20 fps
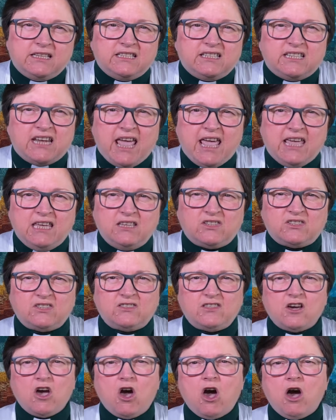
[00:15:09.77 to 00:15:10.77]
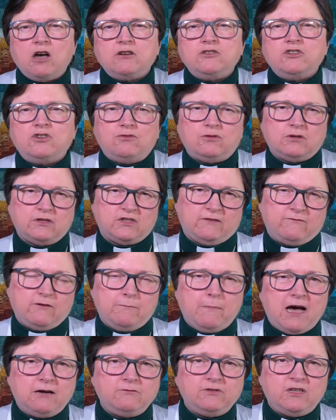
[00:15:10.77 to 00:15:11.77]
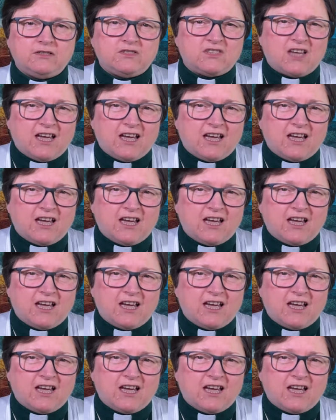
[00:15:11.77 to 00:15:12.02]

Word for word: taste the contours of the mountains.